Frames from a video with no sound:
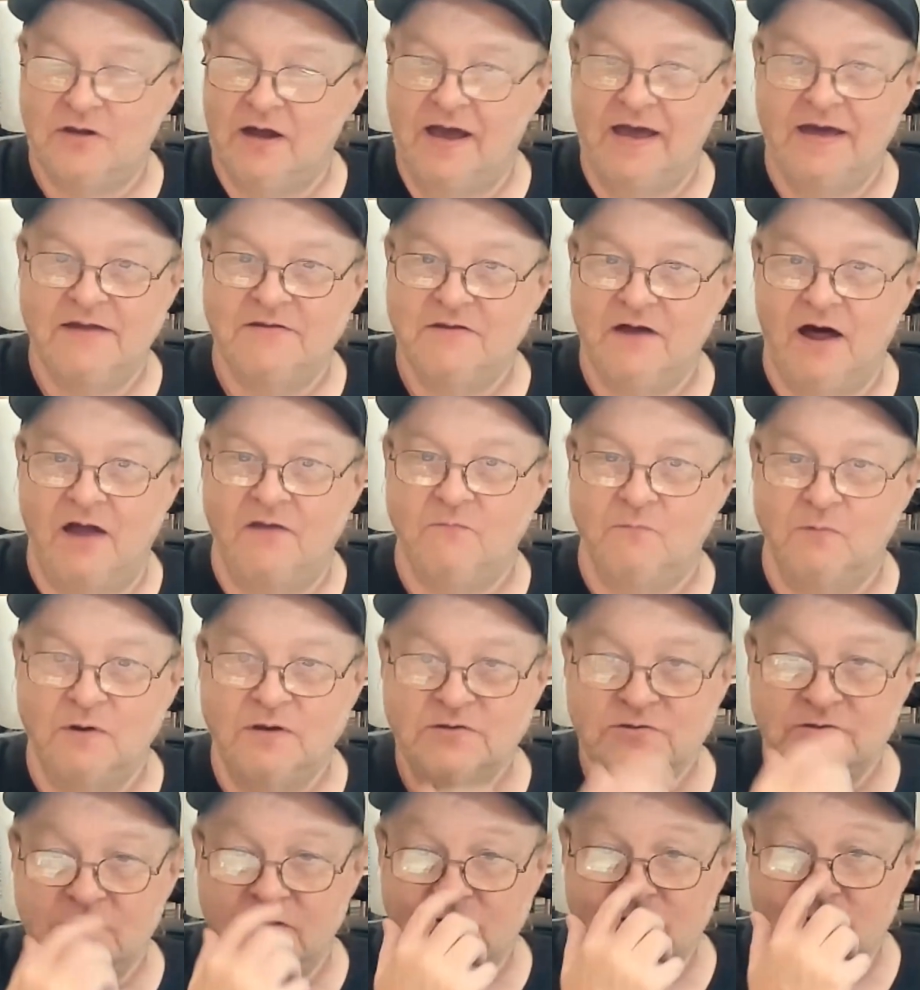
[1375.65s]
I had done
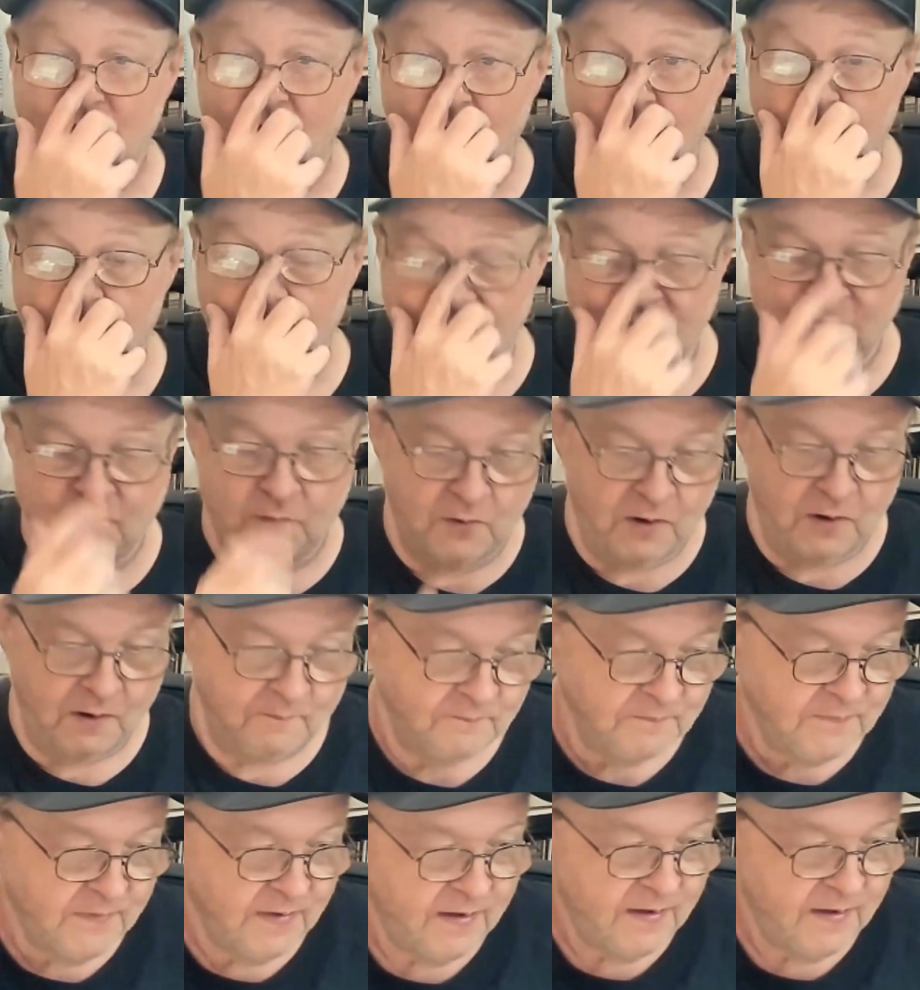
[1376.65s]
research on it before.